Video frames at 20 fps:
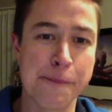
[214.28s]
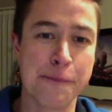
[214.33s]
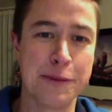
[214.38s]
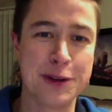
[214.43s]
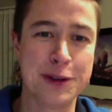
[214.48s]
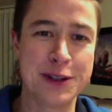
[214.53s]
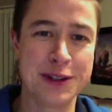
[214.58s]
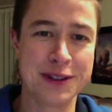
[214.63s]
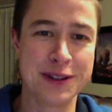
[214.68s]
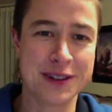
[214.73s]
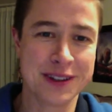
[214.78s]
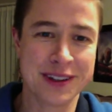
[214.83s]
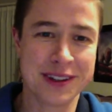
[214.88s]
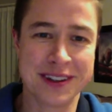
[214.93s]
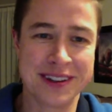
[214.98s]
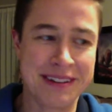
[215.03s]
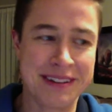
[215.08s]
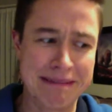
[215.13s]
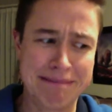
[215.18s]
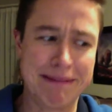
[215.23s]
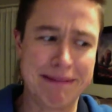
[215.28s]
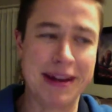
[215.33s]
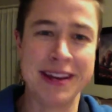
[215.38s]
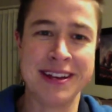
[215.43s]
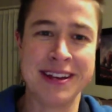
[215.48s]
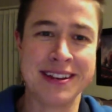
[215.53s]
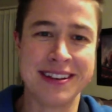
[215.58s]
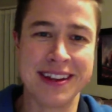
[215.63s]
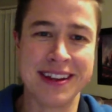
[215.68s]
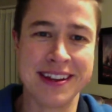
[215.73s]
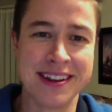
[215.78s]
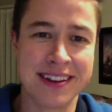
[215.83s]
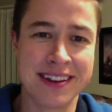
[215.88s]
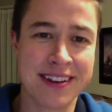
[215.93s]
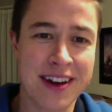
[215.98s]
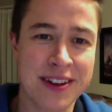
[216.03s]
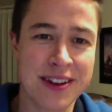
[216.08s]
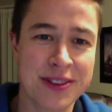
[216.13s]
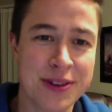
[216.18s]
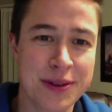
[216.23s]
which is a unintended
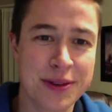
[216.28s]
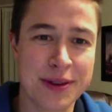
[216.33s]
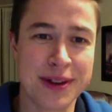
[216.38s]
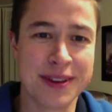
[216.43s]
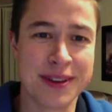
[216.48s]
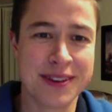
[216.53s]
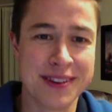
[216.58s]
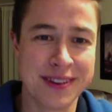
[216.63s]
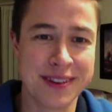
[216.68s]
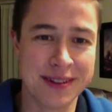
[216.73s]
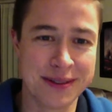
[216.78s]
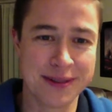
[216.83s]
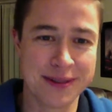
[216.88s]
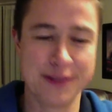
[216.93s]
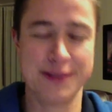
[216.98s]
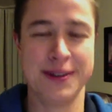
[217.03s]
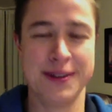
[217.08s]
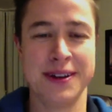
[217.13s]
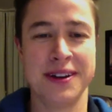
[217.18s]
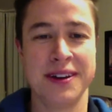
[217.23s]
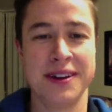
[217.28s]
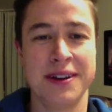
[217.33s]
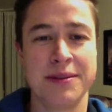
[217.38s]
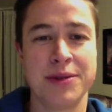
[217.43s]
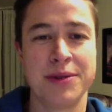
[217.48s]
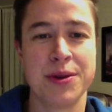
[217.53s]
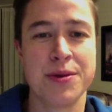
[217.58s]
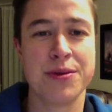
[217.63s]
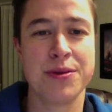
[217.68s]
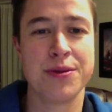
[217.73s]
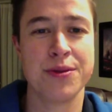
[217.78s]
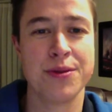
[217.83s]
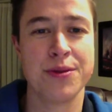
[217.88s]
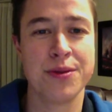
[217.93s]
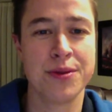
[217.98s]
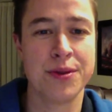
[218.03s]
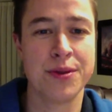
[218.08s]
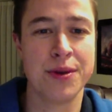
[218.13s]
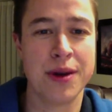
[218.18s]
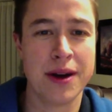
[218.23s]
consequence of going through
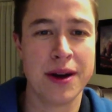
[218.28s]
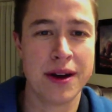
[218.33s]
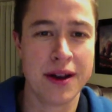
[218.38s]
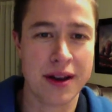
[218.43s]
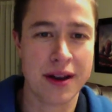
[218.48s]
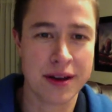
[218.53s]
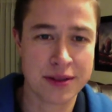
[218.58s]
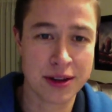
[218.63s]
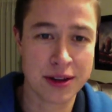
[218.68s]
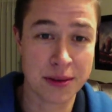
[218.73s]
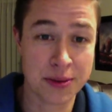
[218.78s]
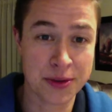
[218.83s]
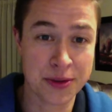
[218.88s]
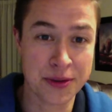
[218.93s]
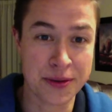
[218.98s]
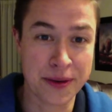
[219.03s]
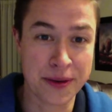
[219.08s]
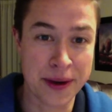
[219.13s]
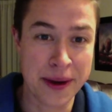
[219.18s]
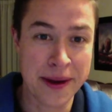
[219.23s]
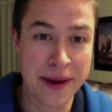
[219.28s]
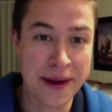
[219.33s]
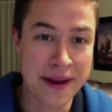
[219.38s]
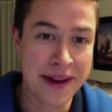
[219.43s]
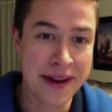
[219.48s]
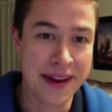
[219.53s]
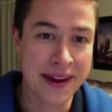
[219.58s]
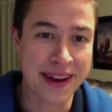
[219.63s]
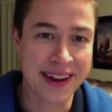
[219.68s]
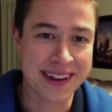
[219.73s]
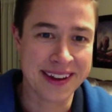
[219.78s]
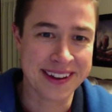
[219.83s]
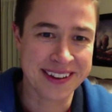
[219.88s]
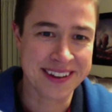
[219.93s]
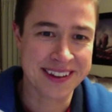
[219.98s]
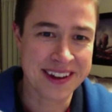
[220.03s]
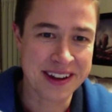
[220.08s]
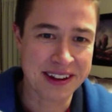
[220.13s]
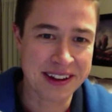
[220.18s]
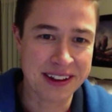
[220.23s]
top surgery, and it's
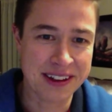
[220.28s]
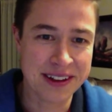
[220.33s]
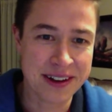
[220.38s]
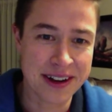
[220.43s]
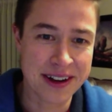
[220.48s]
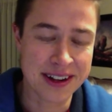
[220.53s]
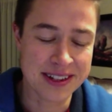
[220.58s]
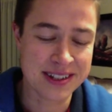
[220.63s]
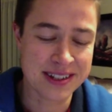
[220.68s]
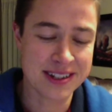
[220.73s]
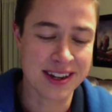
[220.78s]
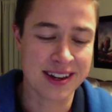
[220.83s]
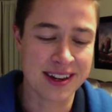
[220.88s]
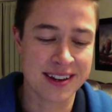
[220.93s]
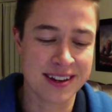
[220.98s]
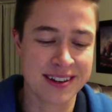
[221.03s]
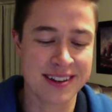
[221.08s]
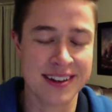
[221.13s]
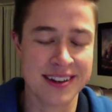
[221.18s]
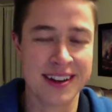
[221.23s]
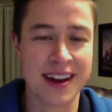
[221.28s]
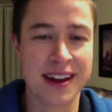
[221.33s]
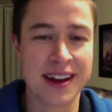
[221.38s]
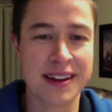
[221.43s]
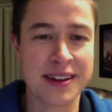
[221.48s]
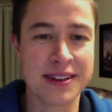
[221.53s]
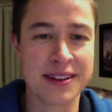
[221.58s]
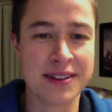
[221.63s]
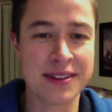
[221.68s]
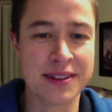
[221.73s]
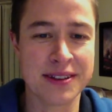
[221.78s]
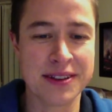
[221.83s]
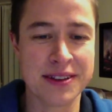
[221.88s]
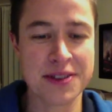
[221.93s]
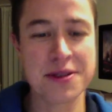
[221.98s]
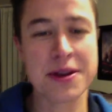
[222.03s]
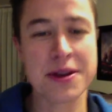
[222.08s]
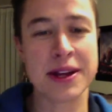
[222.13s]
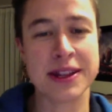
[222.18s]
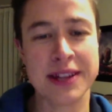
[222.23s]
kind of hilarious. I
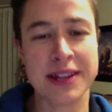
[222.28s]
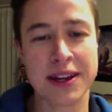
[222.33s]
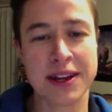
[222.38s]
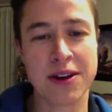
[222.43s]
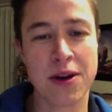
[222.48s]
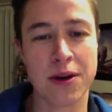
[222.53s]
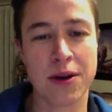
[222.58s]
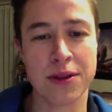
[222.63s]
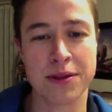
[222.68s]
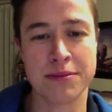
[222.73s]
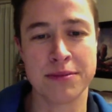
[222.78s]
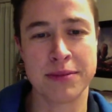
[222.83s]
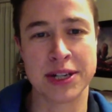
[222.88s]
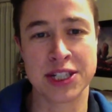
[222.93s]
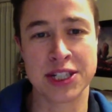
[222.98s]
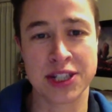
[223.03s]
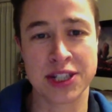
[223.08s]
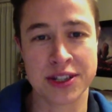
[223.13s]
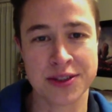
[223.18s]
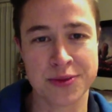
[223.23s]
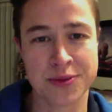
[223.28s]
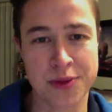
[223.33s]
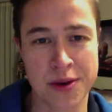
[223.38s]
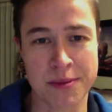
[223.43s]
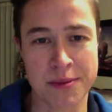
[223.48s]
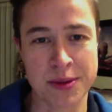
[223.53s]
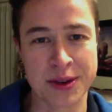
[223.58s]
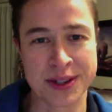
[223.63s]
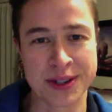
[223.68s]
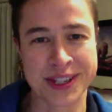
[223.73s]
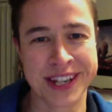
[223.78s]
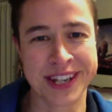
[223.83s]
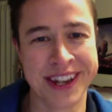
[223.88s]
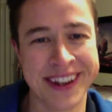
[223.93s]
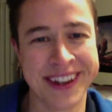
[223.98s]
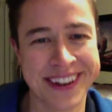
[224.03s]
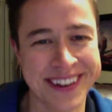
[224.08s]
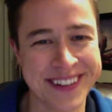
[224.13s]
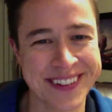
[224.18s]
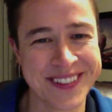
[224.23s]
endearingly call them my chest warmers
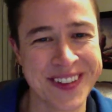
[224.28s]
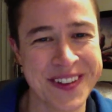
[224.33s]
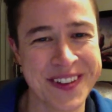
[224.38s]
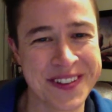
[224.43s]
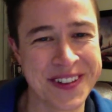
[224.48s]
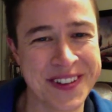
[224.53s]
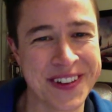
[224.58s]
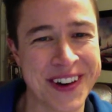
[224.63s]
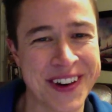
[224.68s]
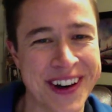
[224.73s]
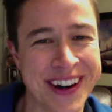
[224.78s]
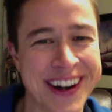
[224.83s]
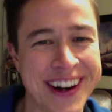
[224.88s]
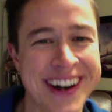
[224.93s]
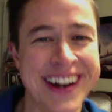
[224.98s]
before.